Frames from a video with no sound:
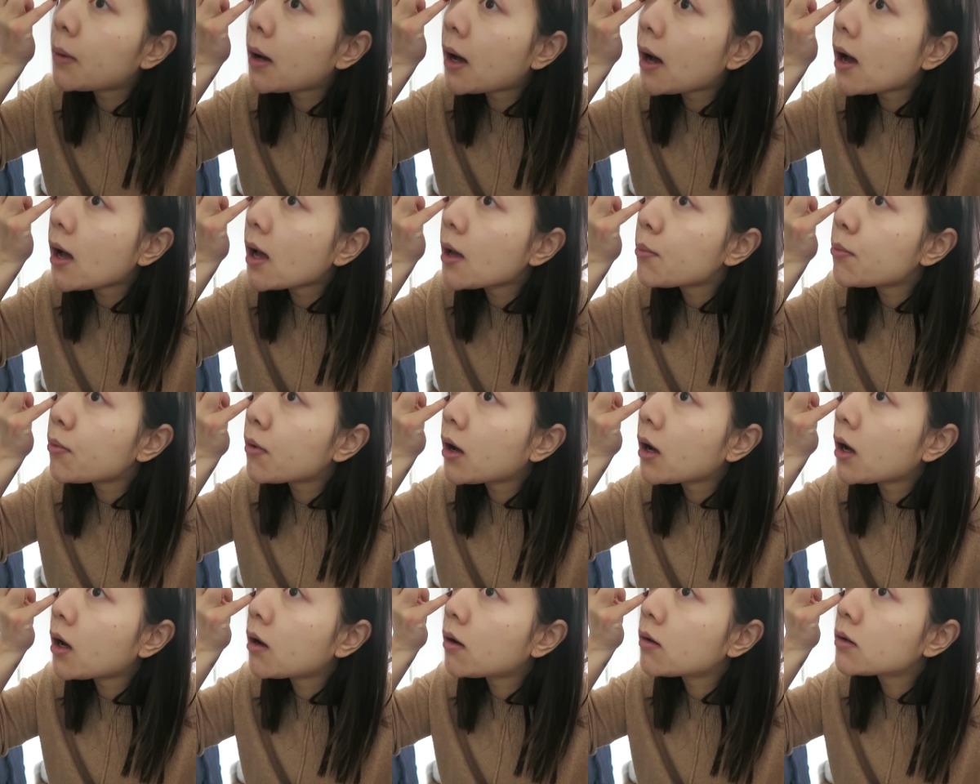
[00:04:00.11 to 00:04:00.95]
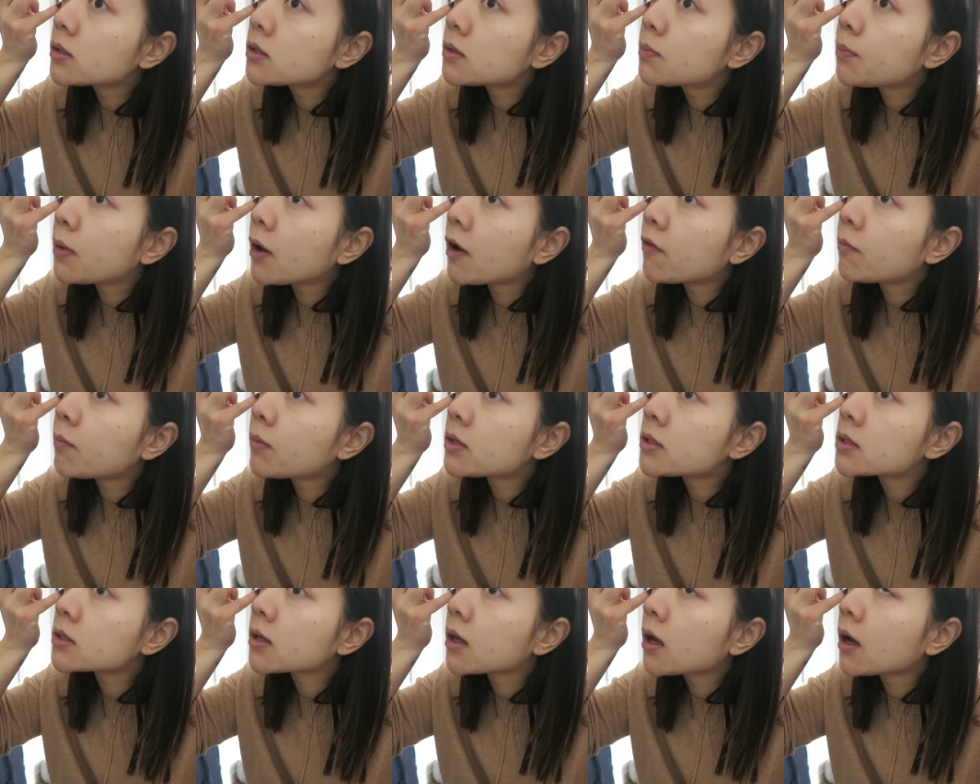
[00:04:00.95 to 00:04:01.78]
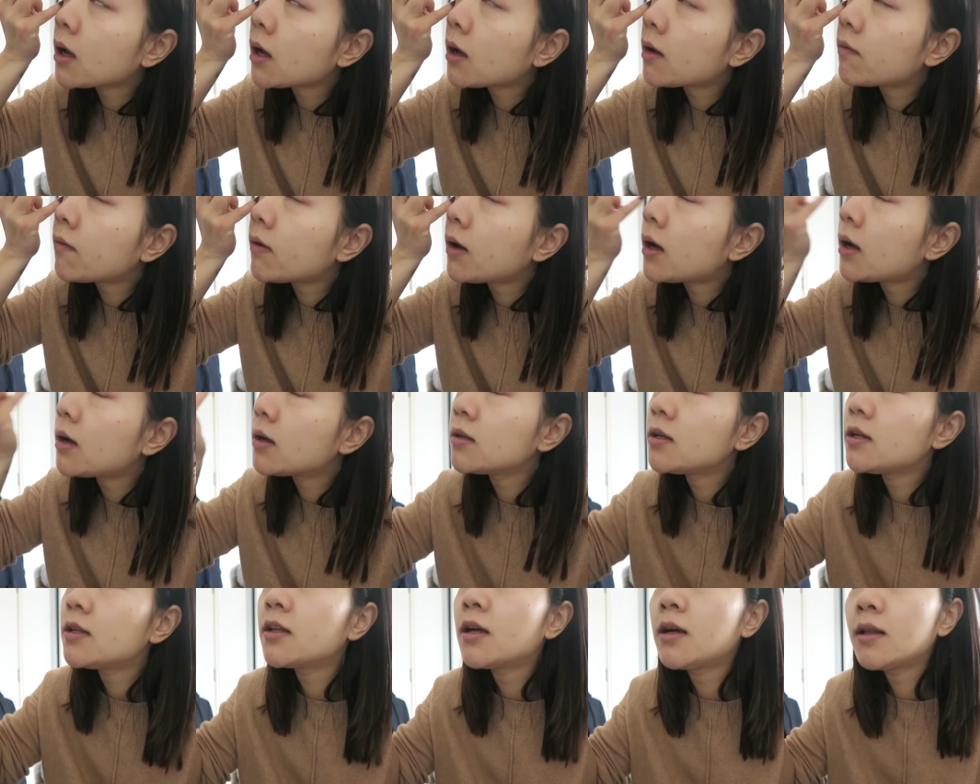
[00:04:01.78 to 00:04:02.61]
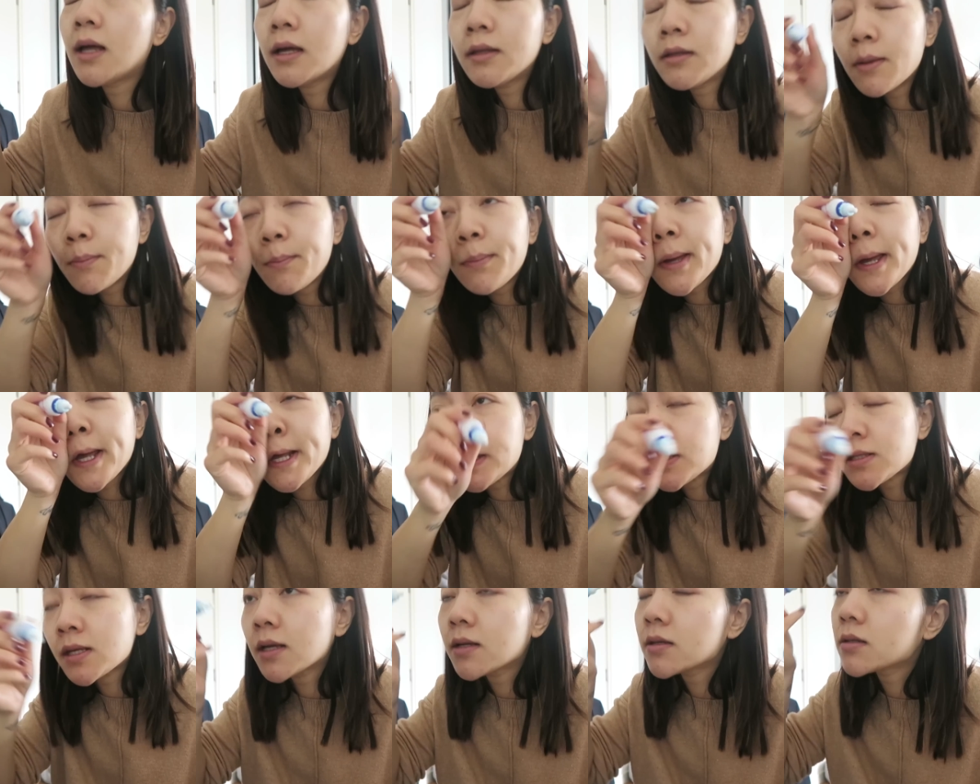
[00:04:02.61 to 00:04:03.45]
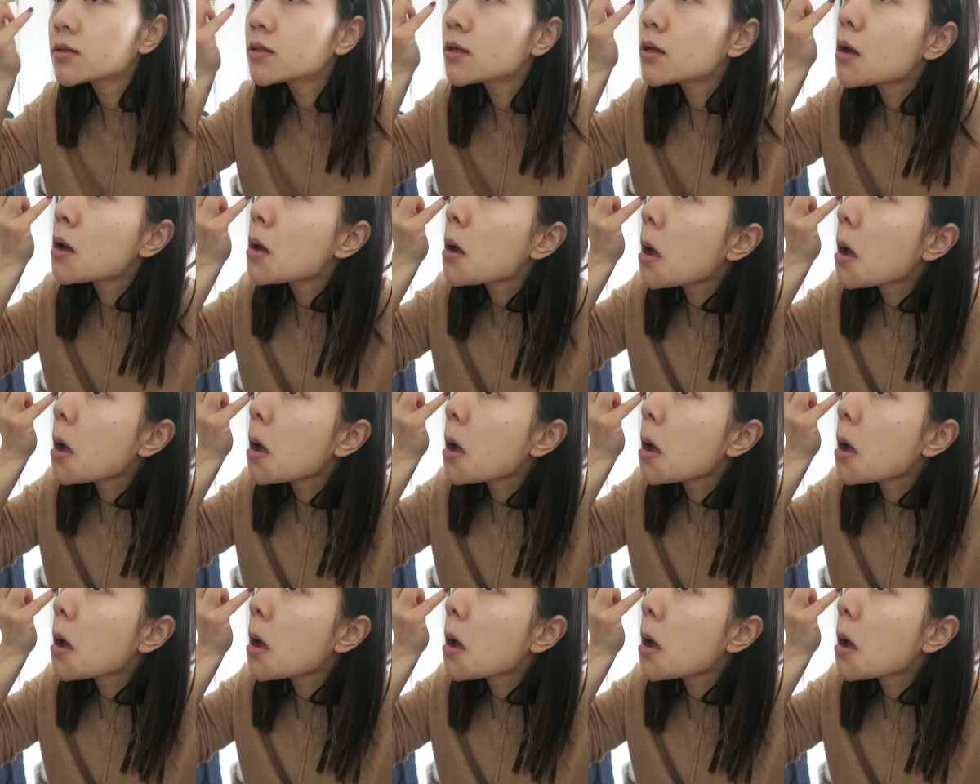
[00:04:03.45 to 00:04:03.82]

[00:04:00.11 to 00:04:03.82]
my eyebrows, bit of mascara, you know, like the basics.